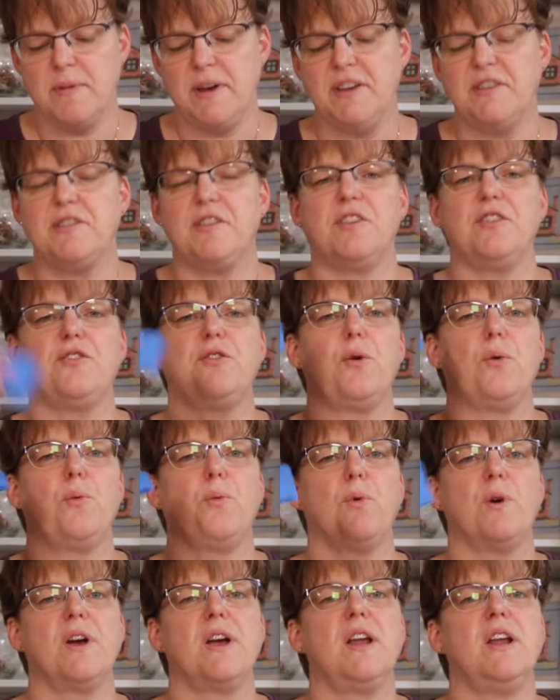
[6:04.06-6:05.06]
pieces,
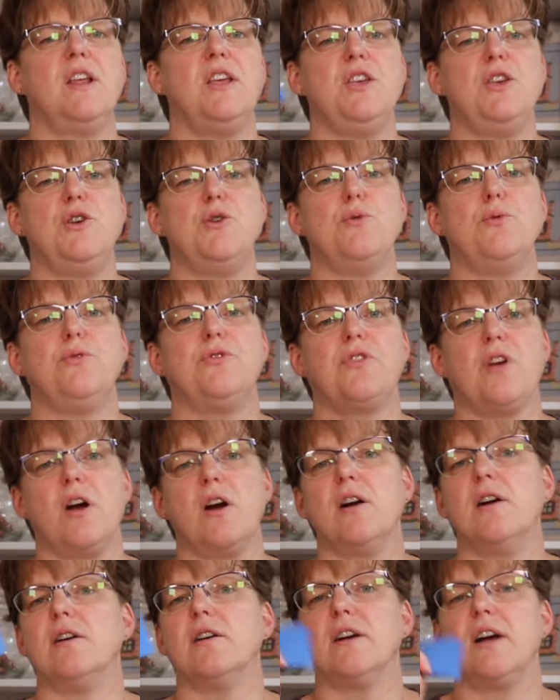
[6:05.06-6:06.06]
we're going to use
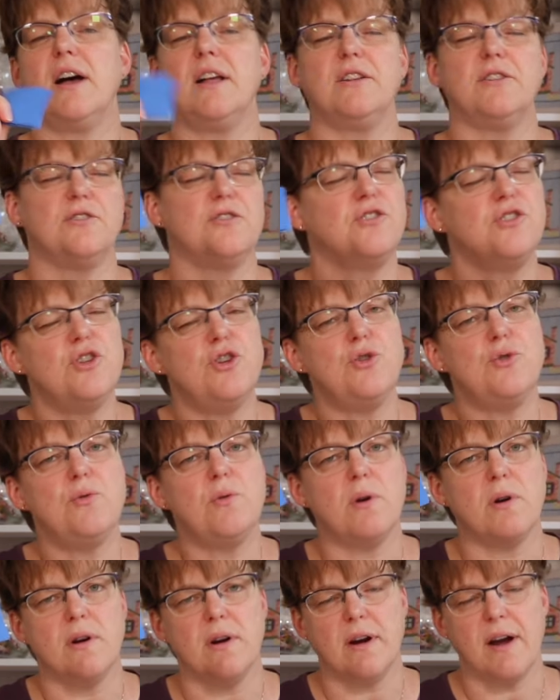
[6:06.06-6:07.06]
our color two
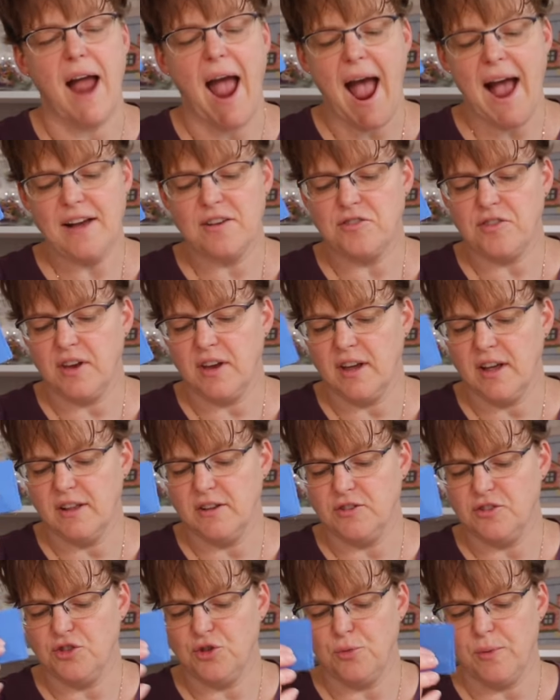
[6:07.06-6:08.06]
or accent
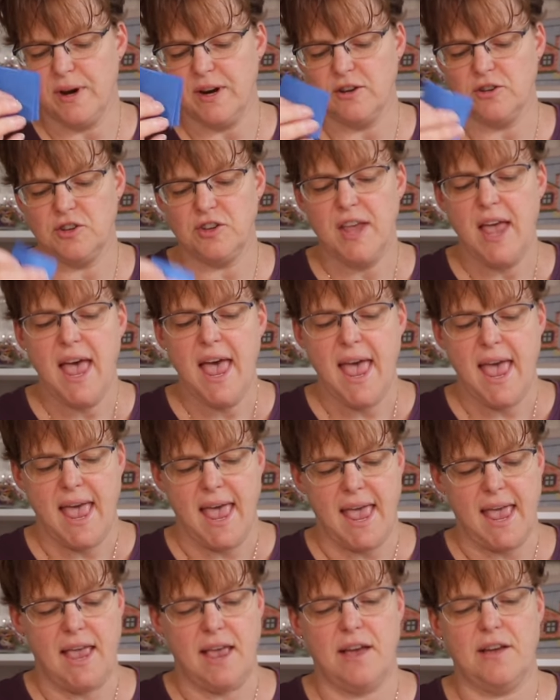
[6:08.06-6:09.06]
color squares
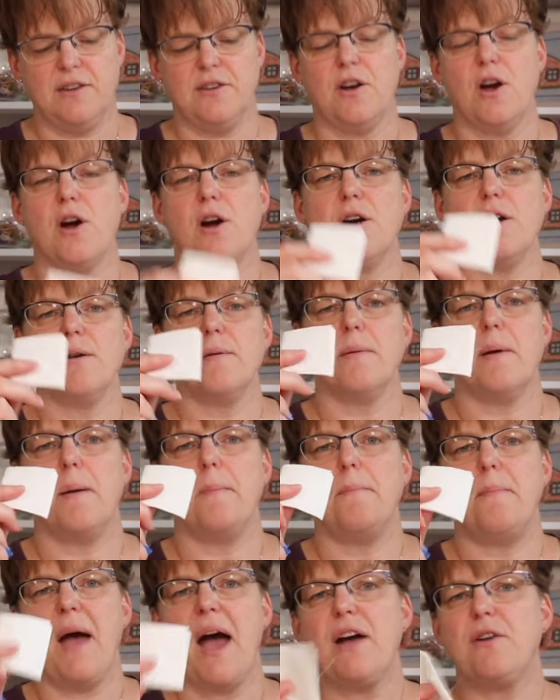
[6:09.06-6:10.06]
and our
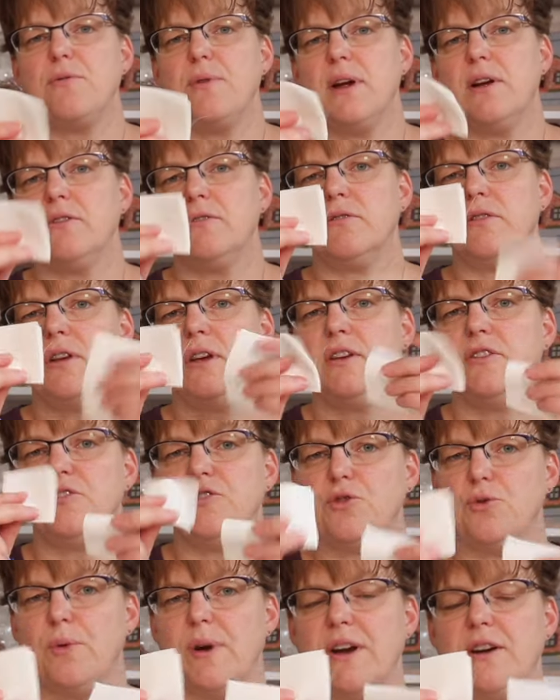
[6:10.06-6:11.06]
background
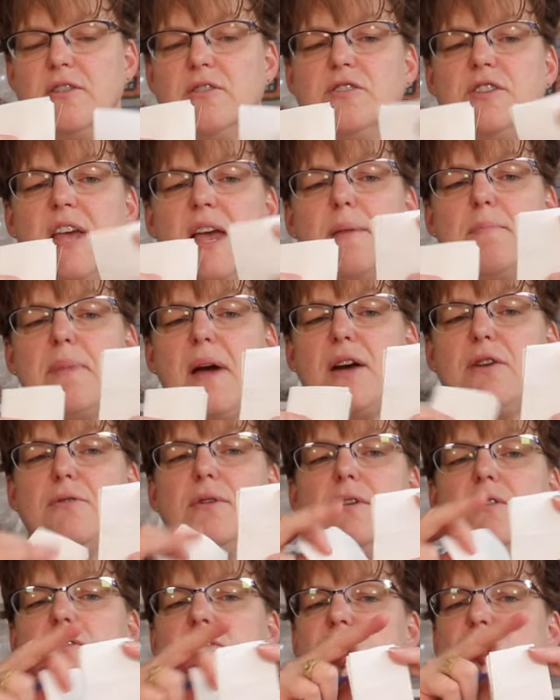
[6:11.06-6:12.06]
squares and
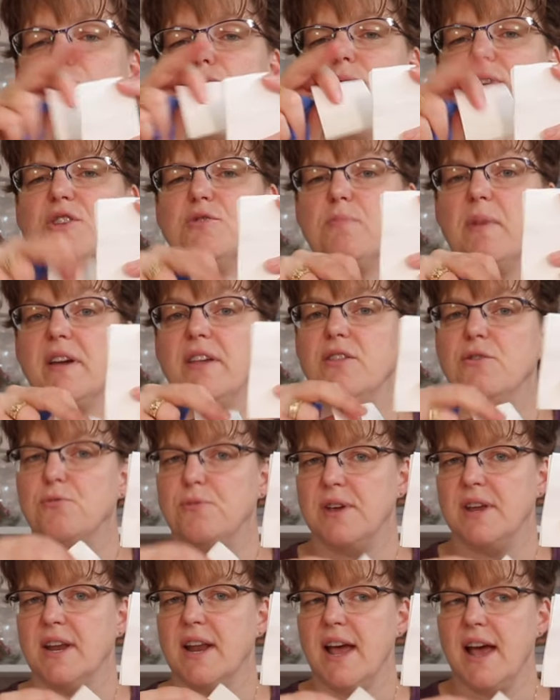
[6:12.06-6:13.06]
background 2 inch by
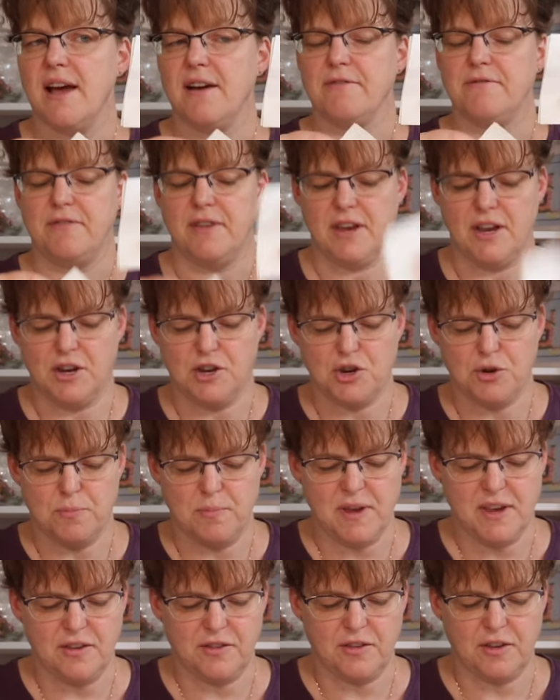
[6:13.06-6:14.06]
3.5 inch
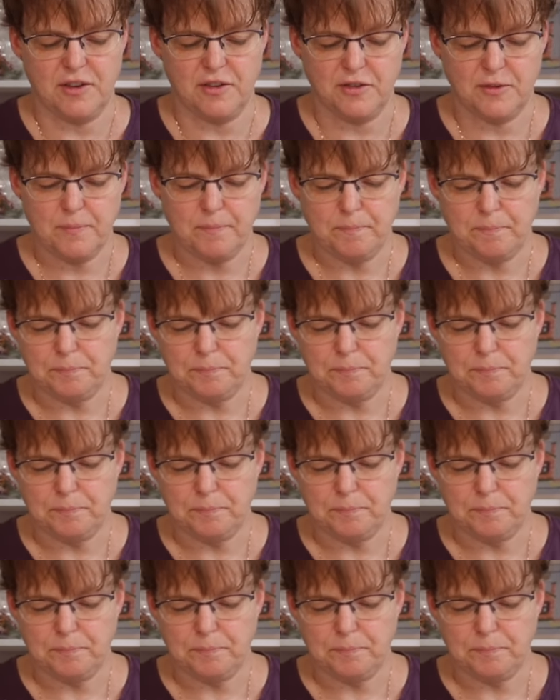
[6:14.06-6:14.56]
pieces.